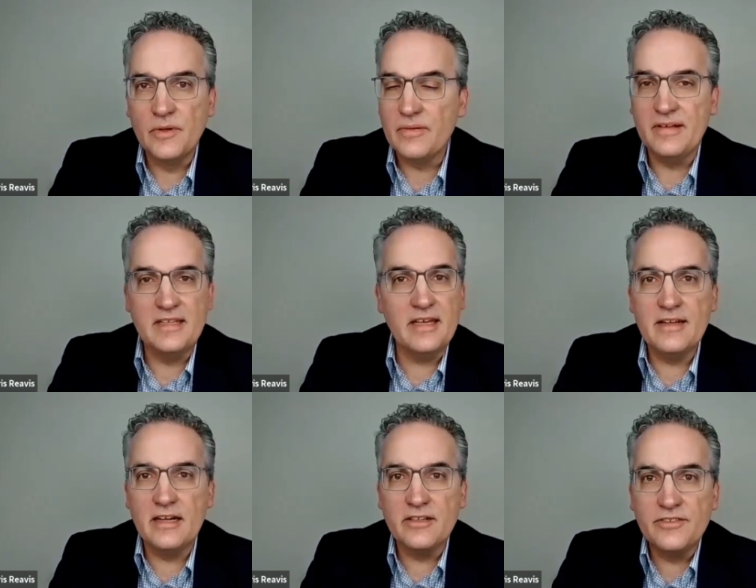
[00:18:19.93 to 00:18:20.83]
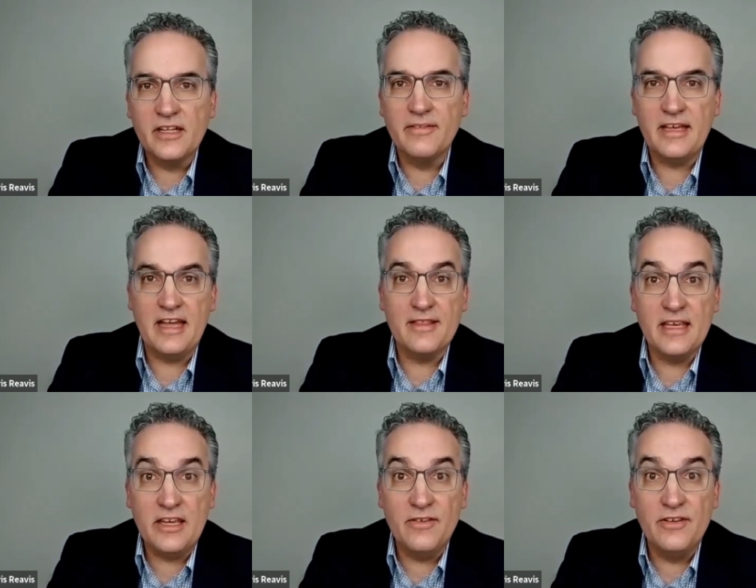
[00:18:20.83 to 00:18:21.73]
Well, again, Dr. Chudler, I can't
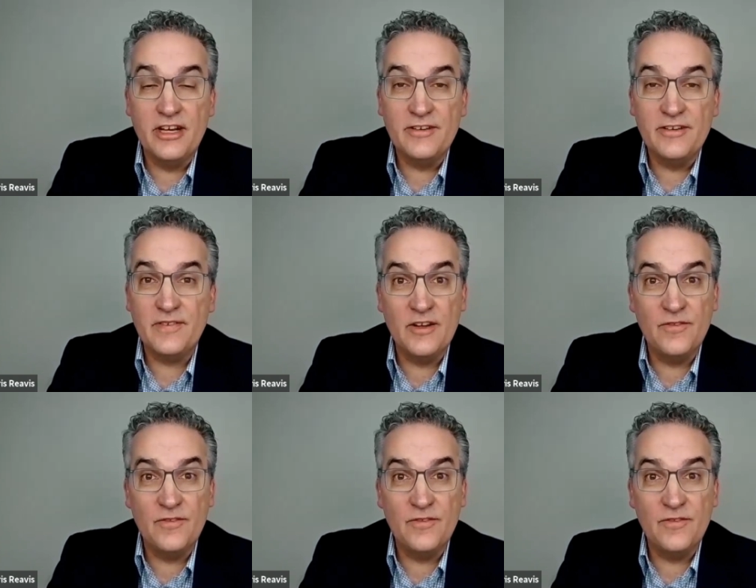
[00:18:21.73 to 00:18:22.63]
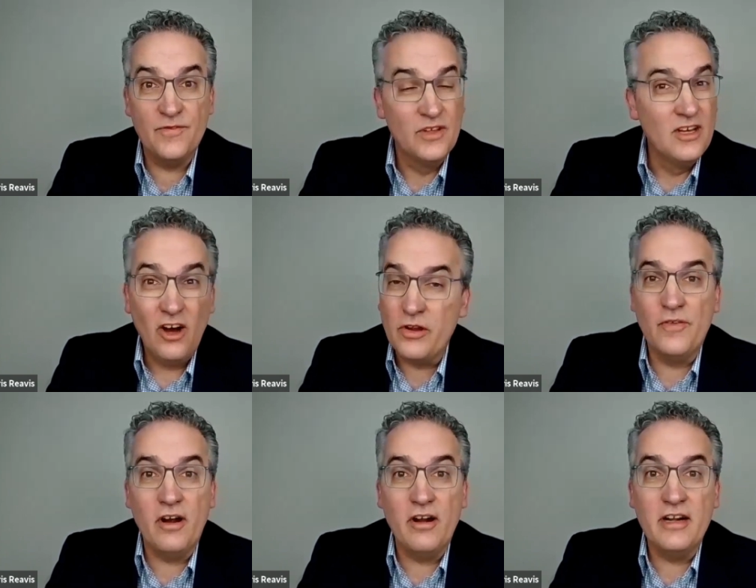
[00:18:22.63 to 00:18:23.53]
thank you enough. Again, all the work
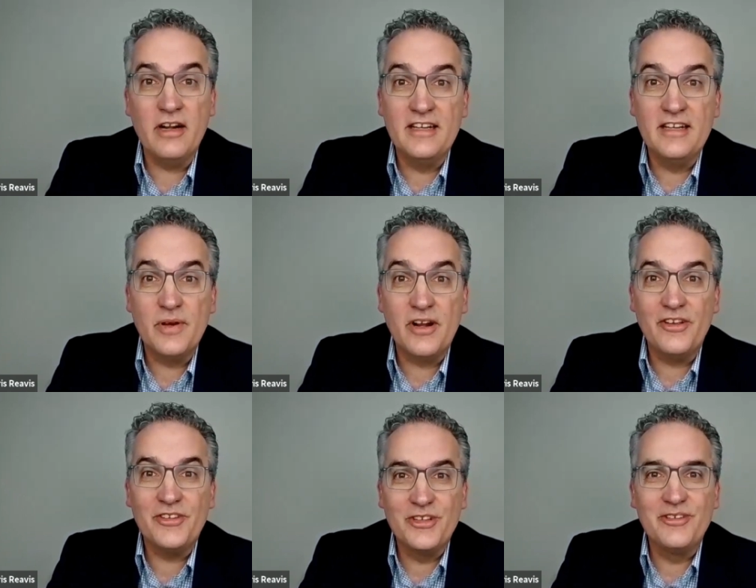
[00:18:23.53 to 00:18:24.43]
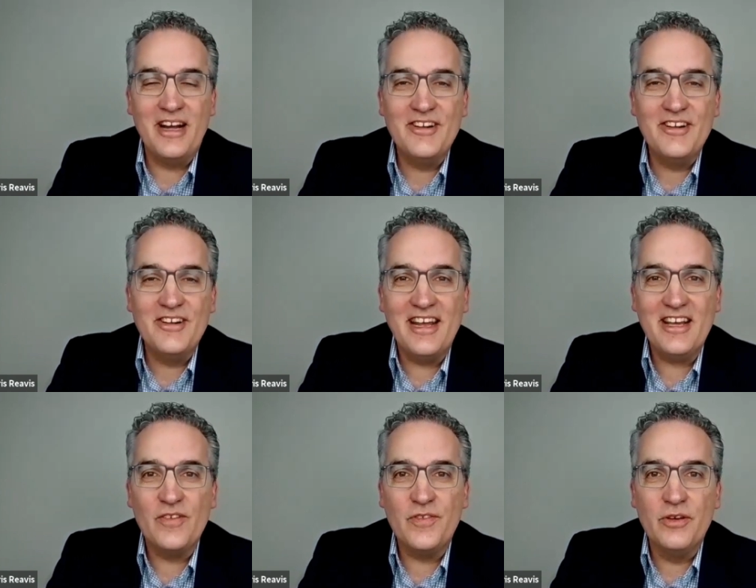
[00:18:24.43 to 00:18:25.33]
you've already done, but also
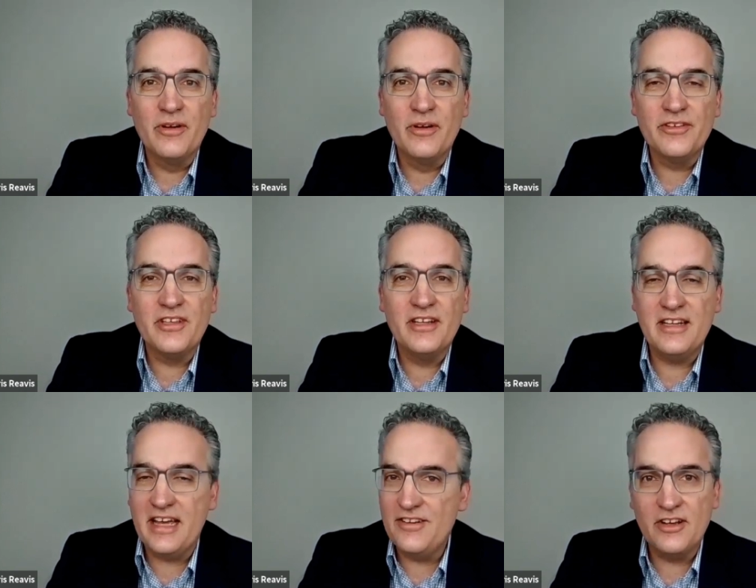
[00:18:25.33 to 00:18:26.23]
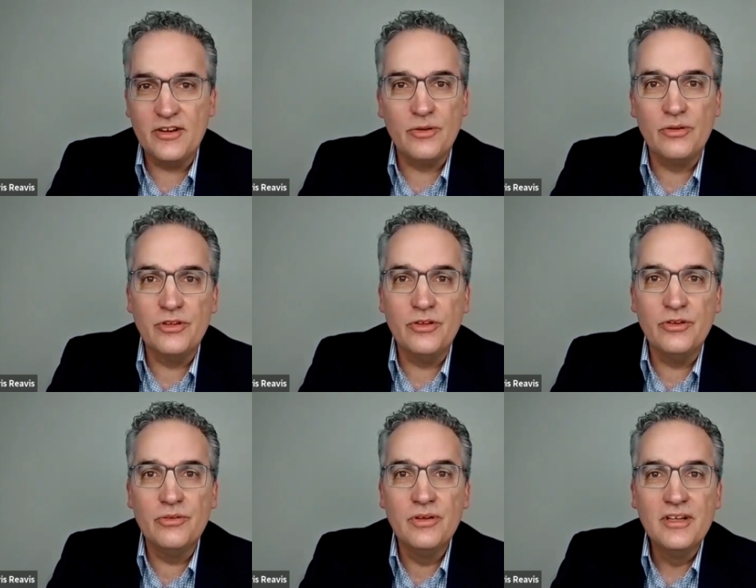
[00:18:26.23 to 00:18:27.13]
educating our viewers and engaging a whole
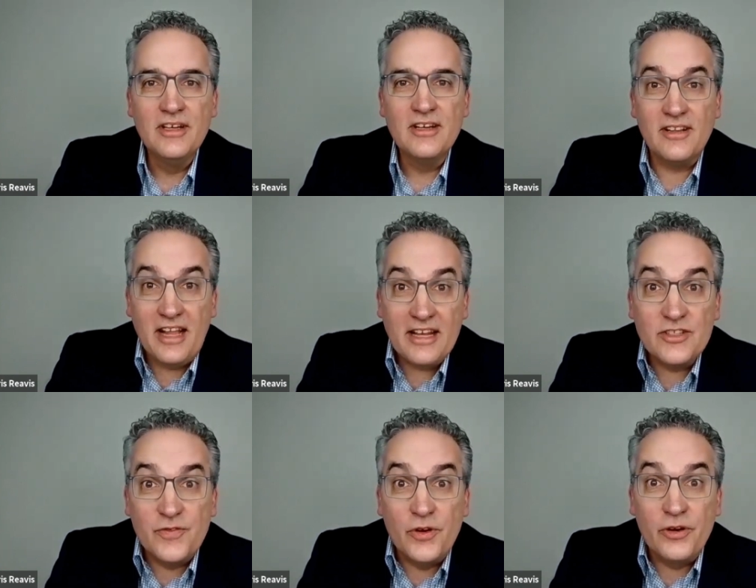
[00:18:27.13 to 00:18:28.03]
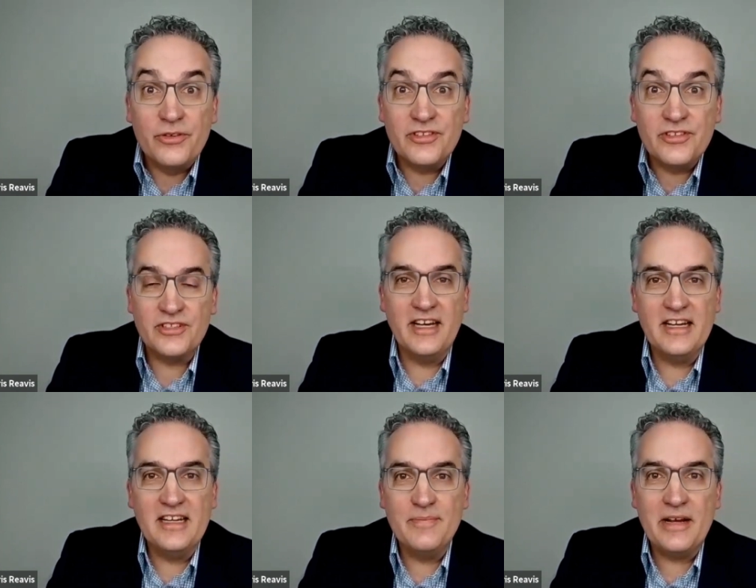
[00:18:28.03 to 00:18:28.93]
new class of folks
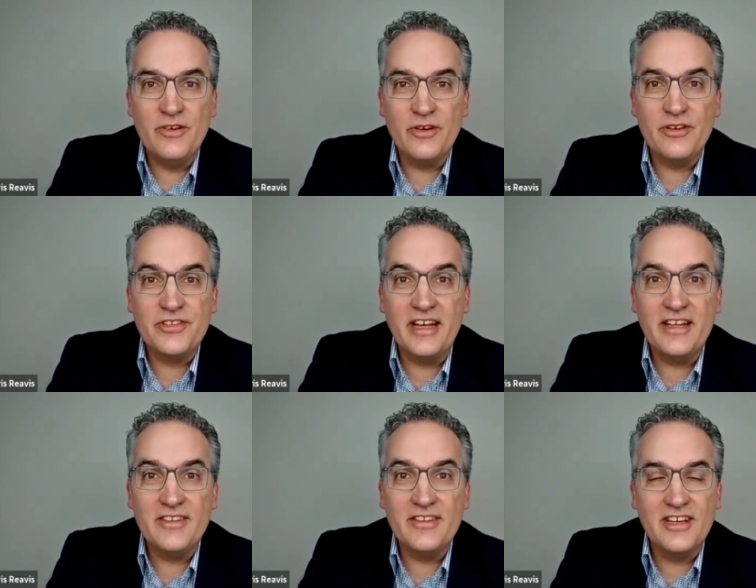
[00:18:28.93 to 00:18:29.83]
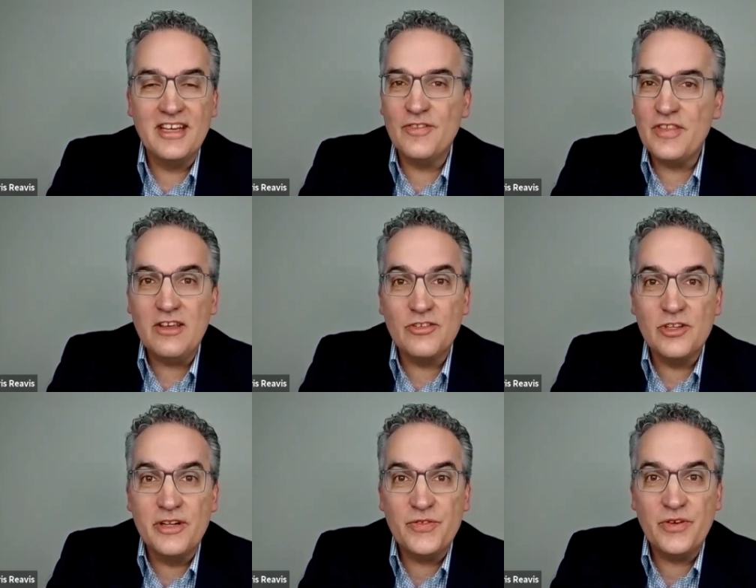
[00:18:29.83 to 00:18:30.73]
excited about neuroscience. Again, thank you
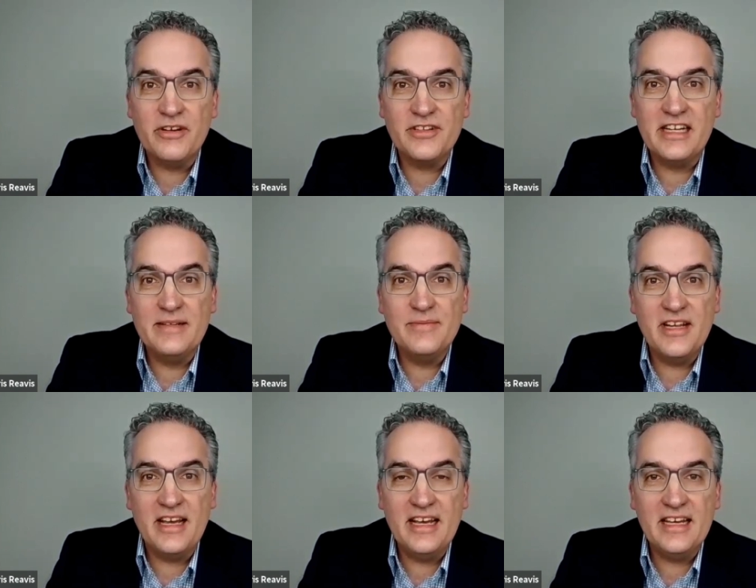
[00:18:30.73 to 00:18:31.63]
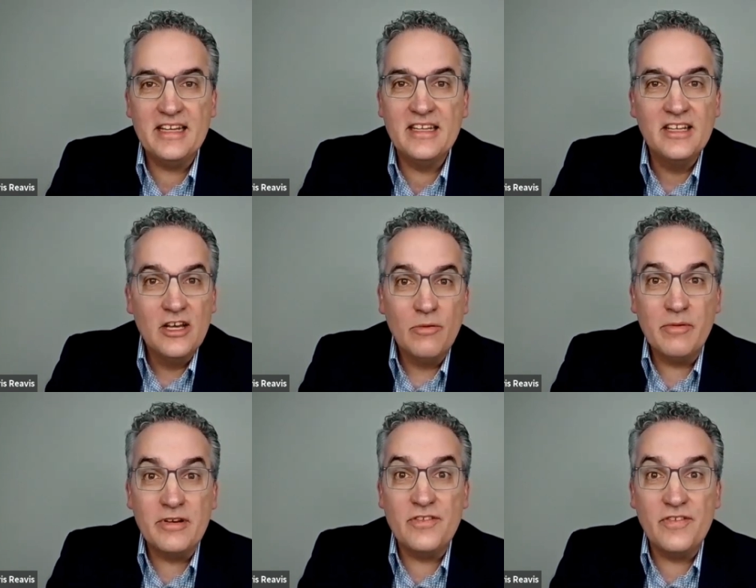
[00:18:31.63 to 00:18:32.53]
so much for your time today, and
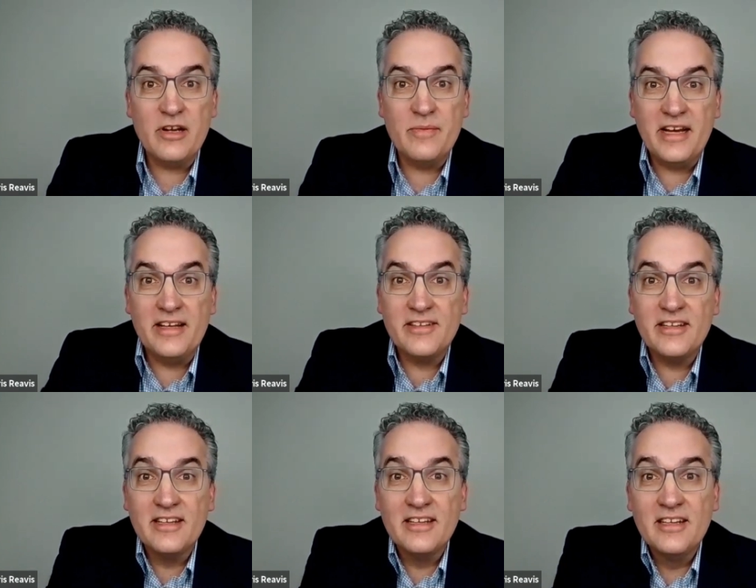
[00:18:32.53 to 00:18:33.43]
we wish you the very best.